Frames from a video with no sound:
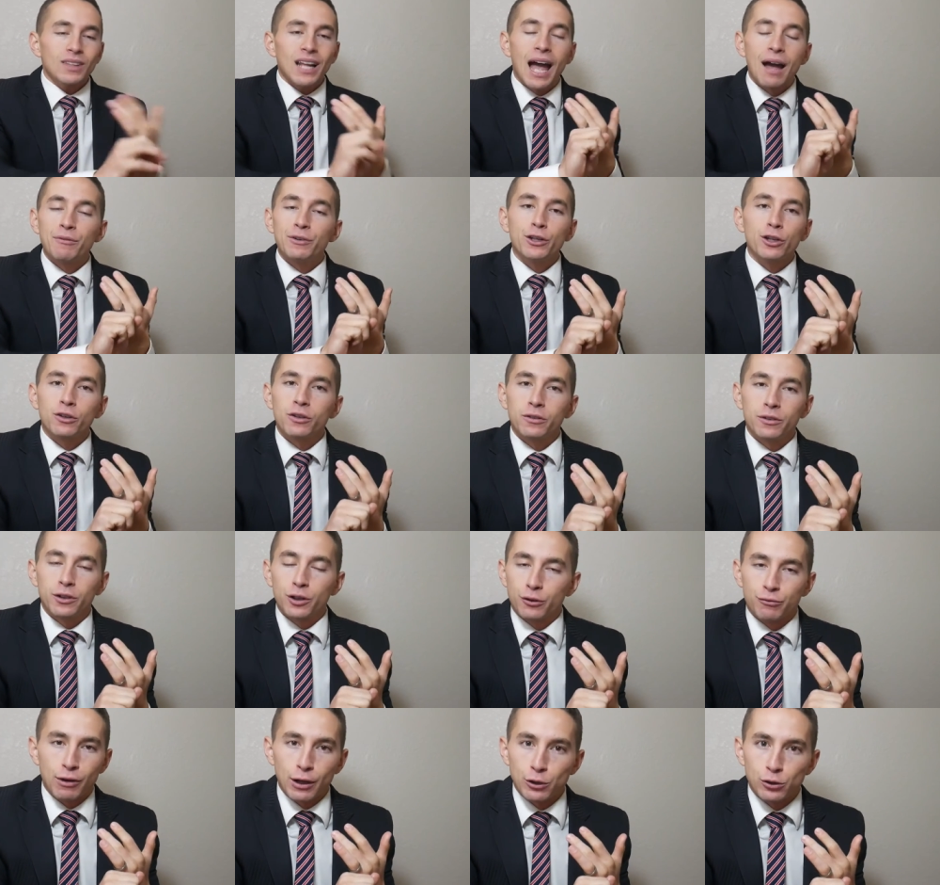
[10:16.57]
having your,
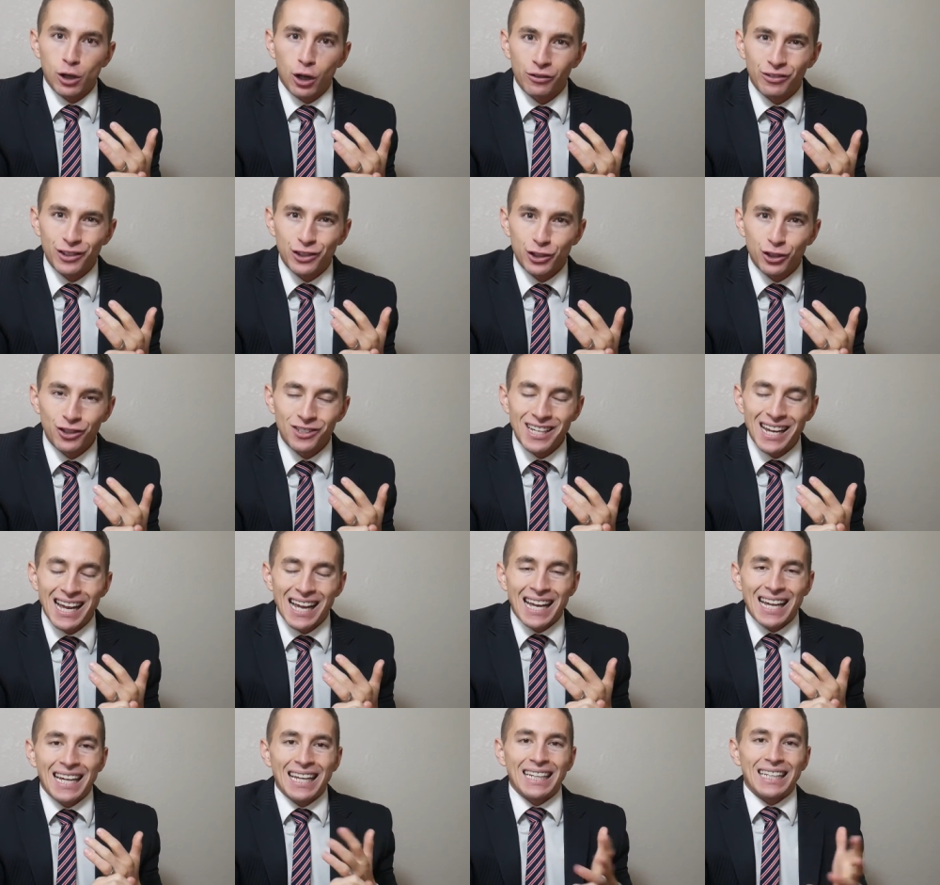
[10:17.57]
your federal health insurance
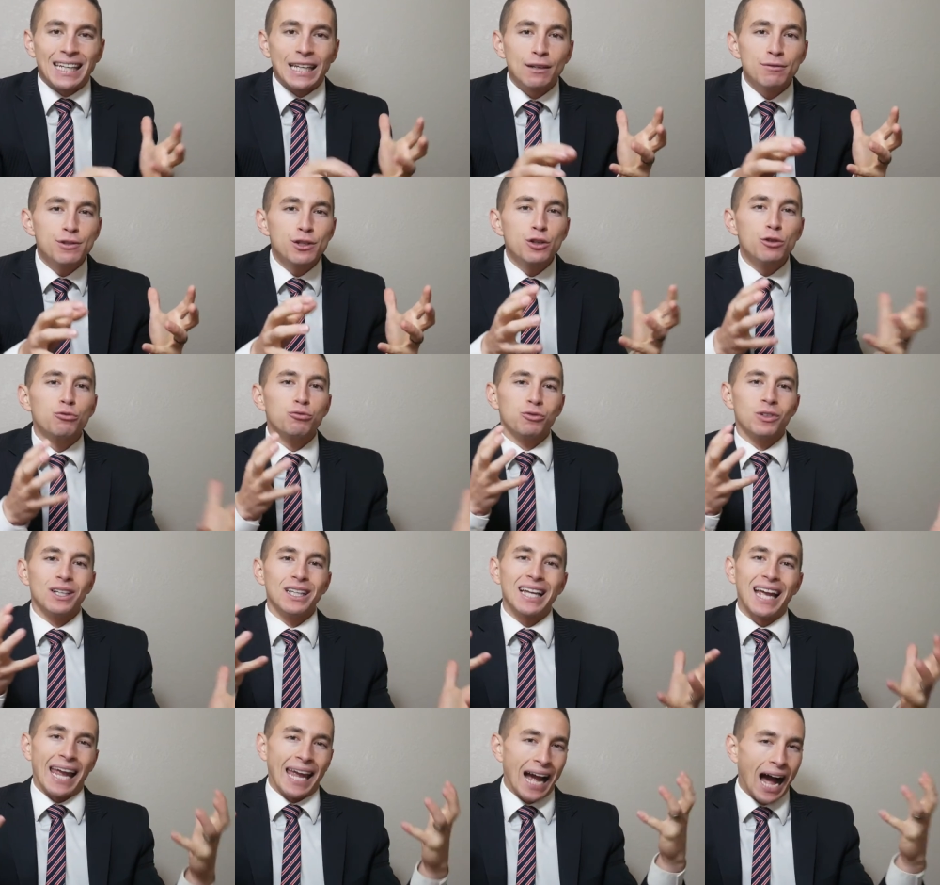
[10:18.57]
gives you
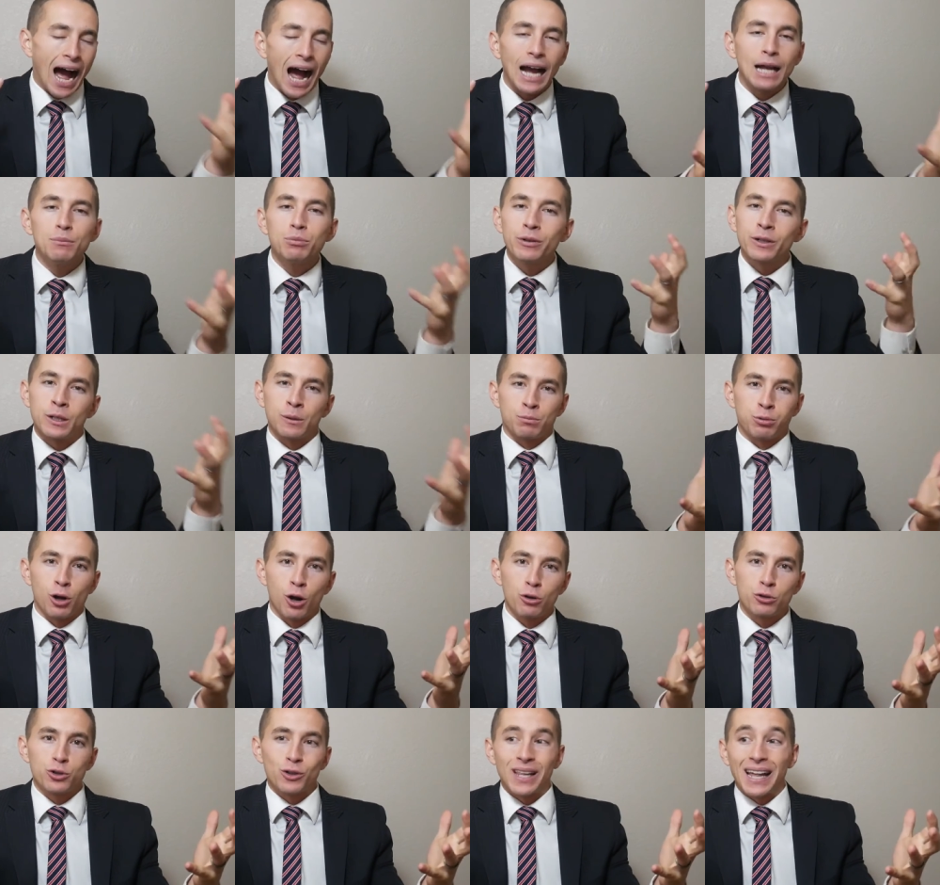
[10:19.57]
really a hybrid
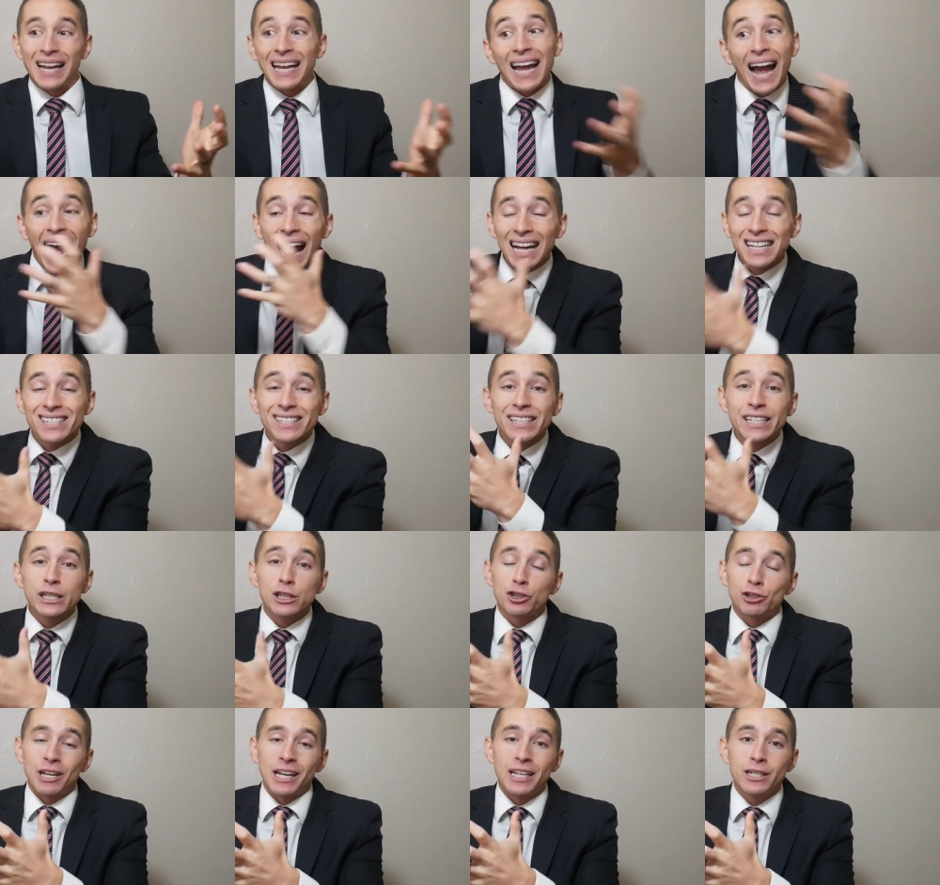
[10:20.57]
approach so that as
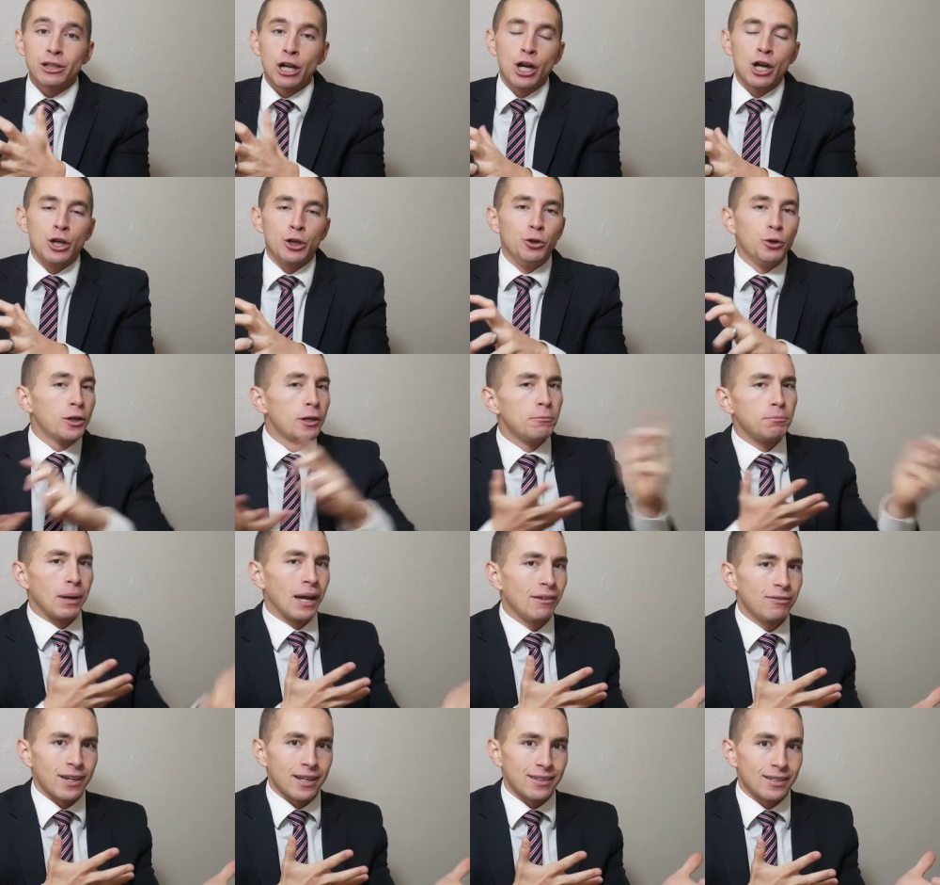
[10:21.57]
things change, you can
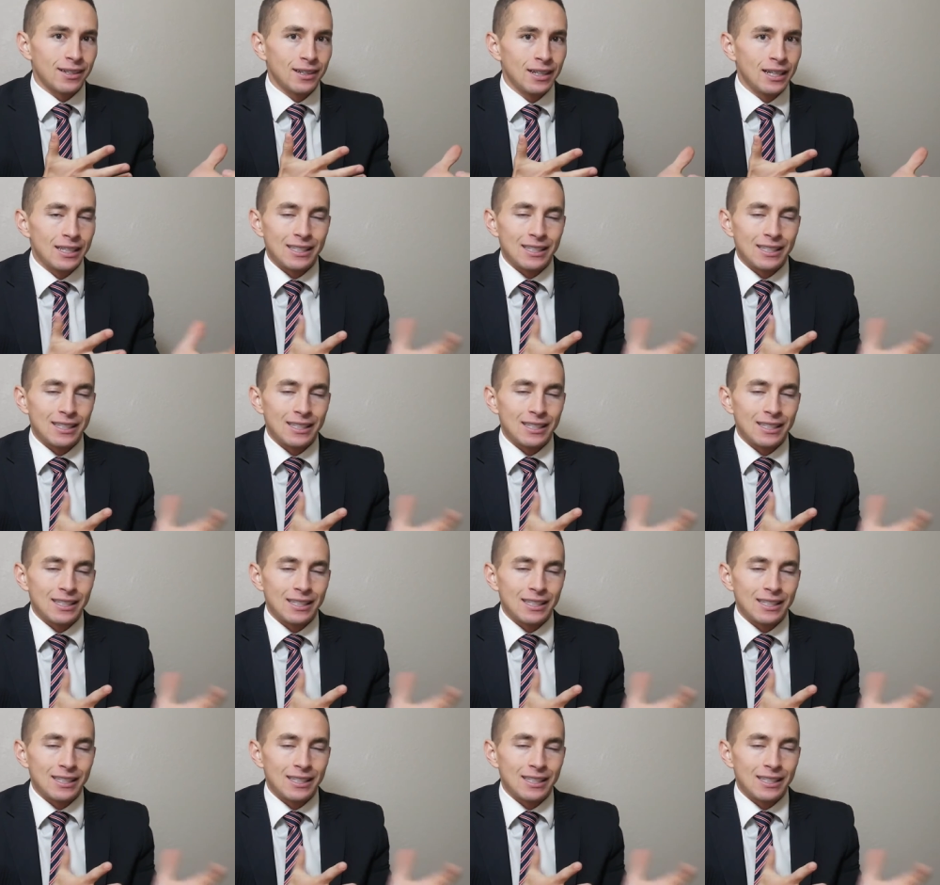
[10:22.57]
pivot.